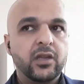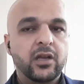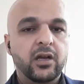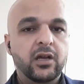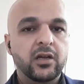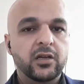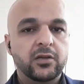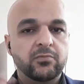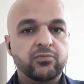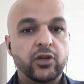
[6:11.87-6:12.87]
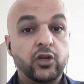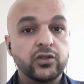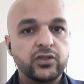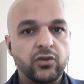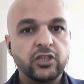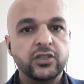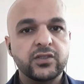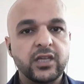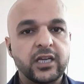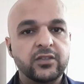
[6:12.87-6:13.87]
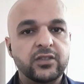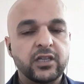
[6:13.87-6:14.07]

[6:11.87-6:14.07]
a construction site,